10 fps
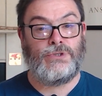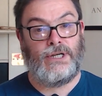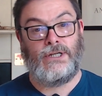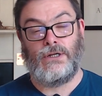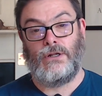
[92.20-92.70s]
they
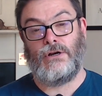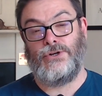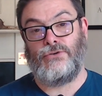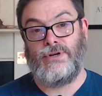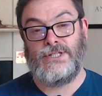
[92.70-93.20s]
collide
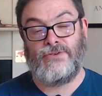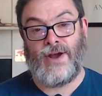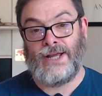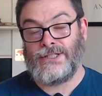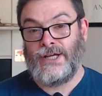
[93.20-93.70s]
or
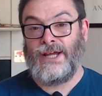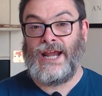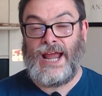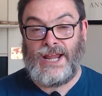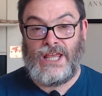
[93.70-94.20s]
interact,
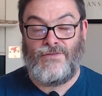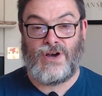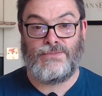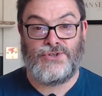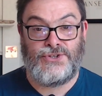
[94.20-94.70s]
can give
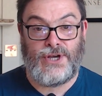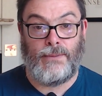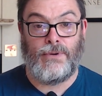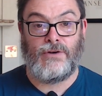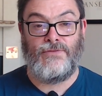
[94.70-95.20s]
up
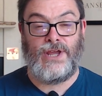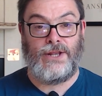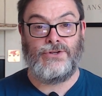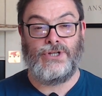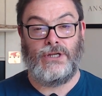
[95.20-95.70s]
some of the
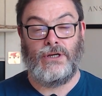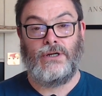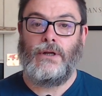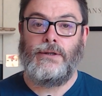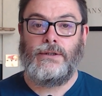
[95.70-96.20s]
energy.
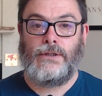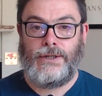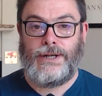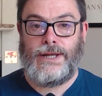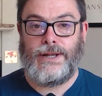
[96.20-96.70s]

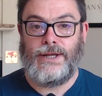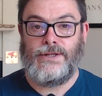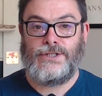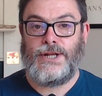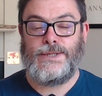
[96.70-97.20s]
Clearly, the
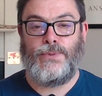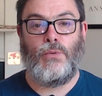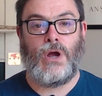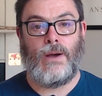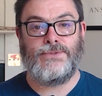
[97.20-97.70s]
tennis ball
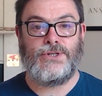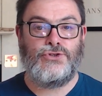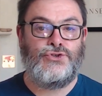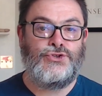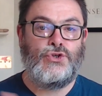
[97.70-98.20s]
comes
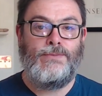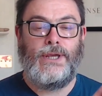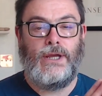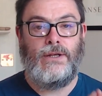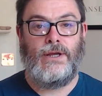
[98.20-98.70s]
zooming
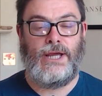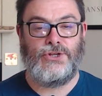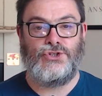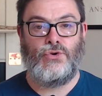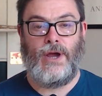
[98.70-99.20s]
in,
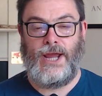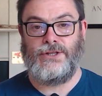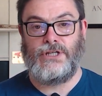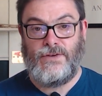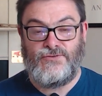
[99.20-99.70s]
hits your
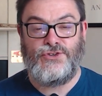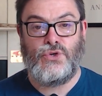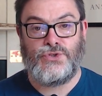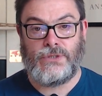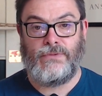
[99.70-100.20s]
head, gives you
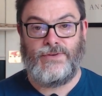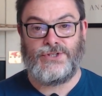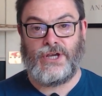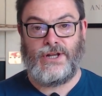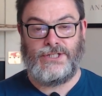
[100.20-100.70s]
some of its
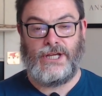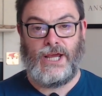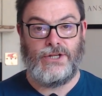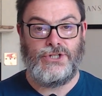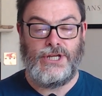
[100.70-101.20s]
kinetic
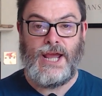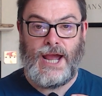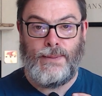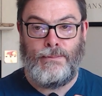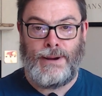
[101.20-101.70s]
energy,
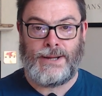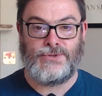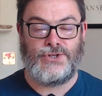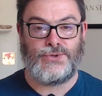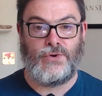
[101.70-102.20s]
and
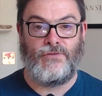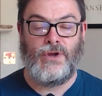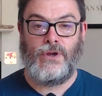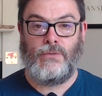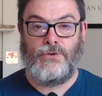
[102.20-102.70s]
bounces off
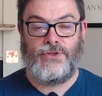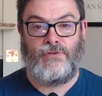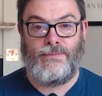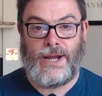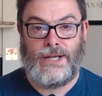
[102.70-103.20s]
with the
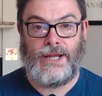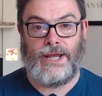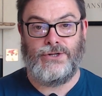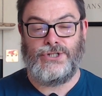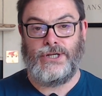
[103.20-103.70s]
remaining
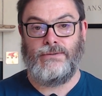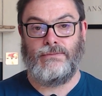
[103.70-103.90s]
energy.